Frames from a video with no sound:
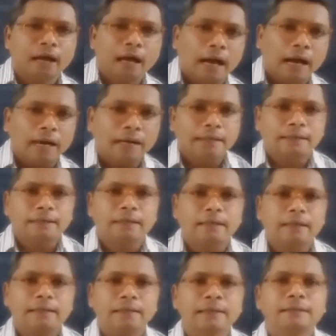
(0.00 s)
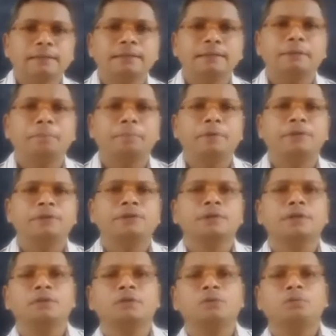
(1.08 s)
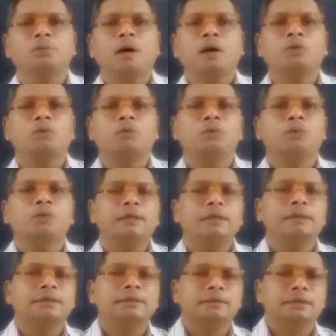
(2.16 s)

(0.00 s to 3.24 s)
and he is the person, one who is